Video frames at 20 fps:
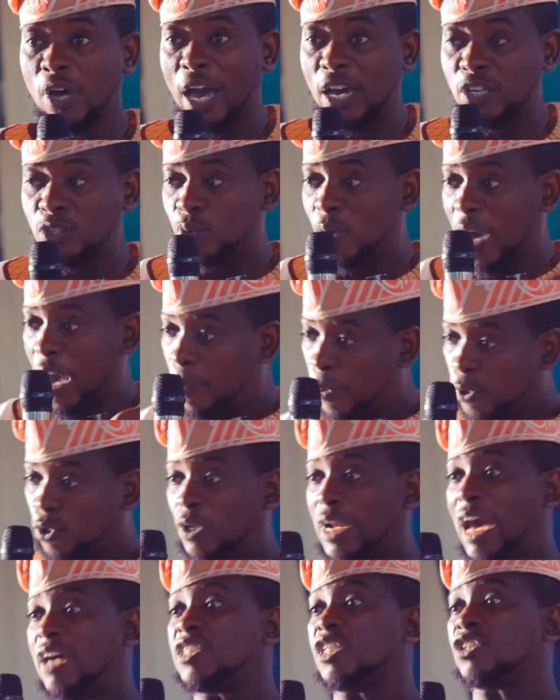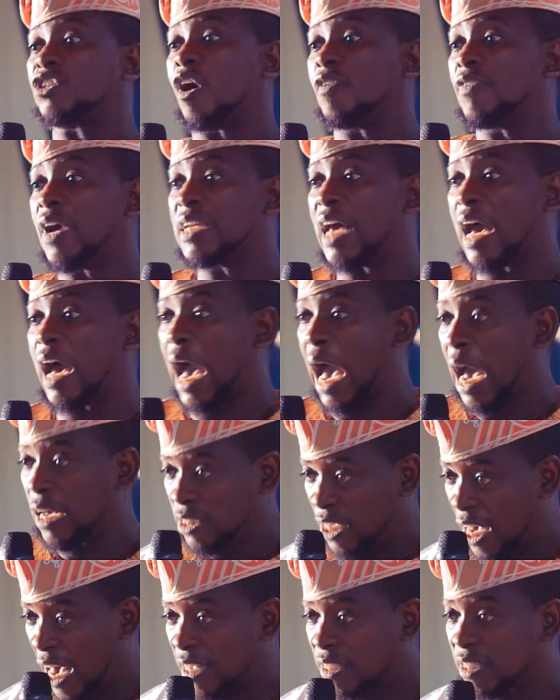And you were able to now discover
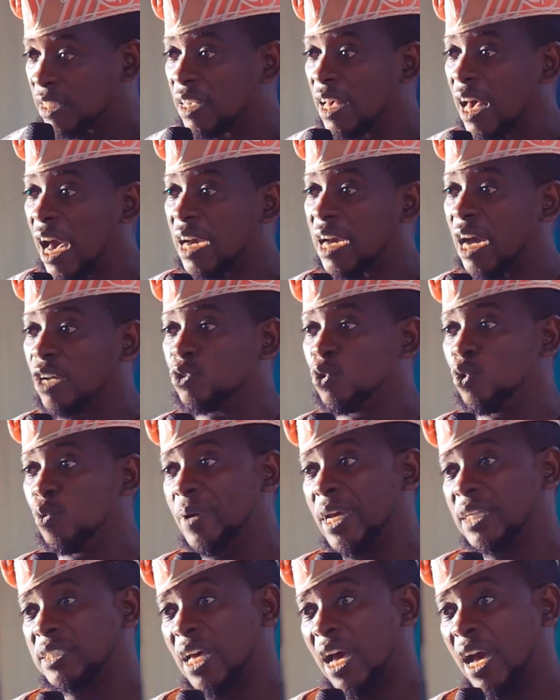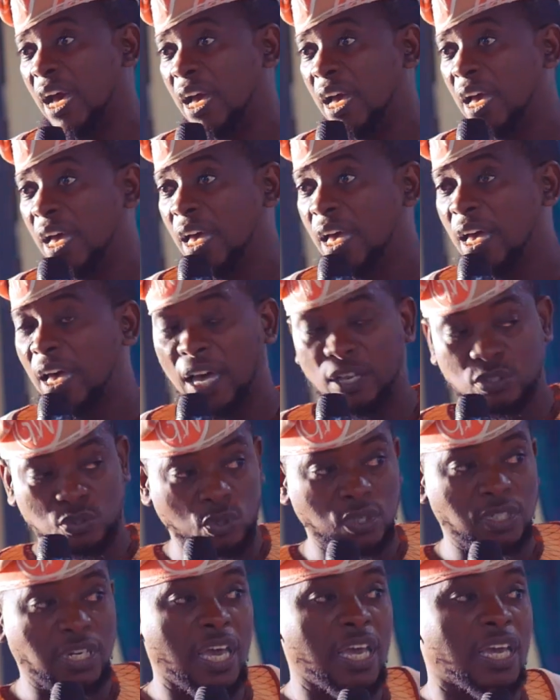that, yes, I can do better. And
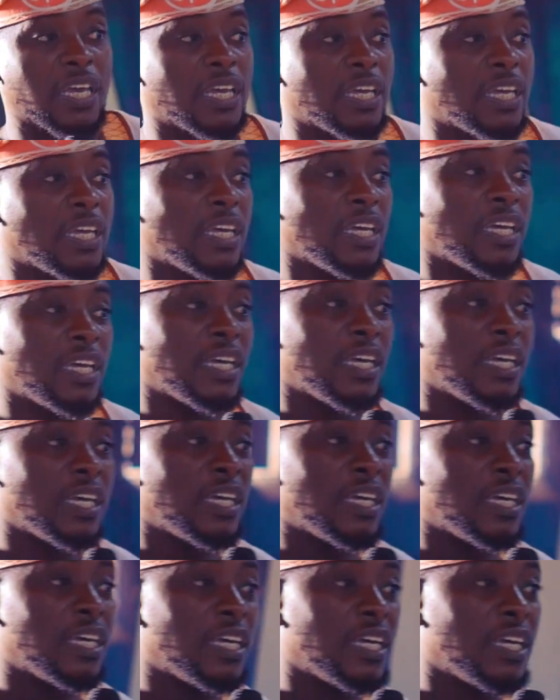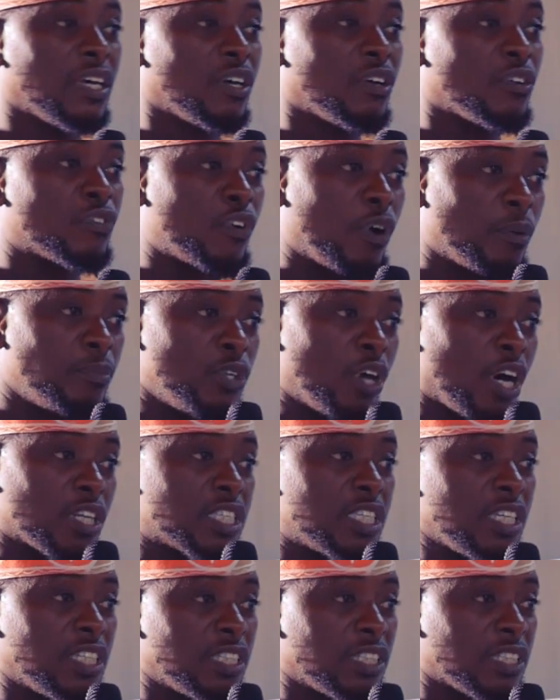today, from
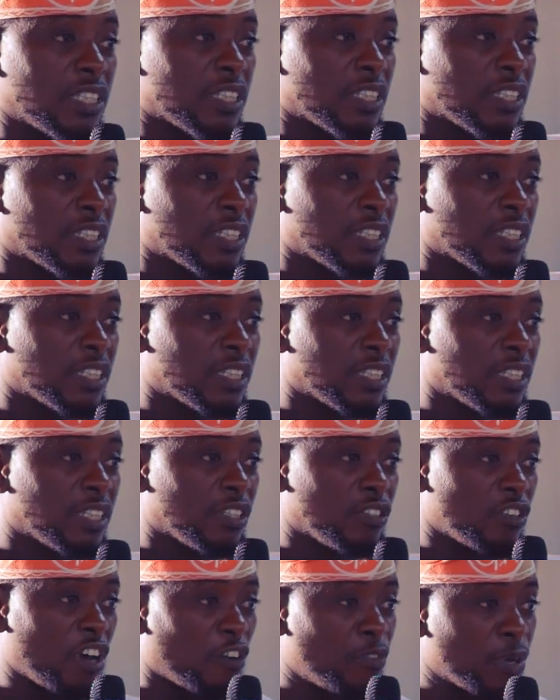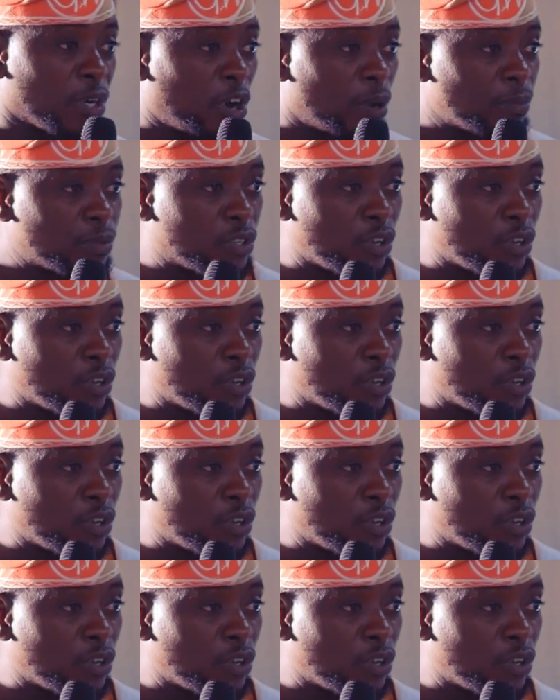nothing, you have become